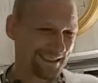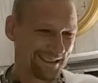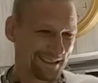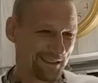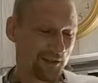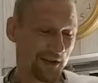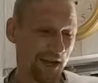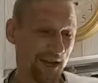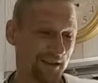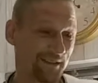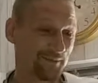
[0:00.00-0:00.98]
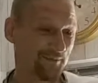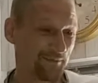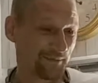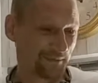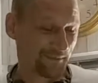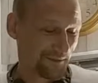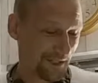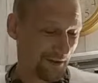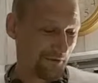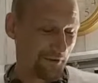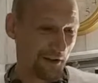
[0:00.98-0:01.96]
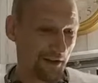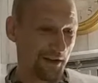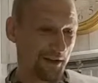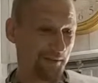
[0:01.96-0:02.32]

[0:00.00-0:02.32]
Good lad. Can't fault you.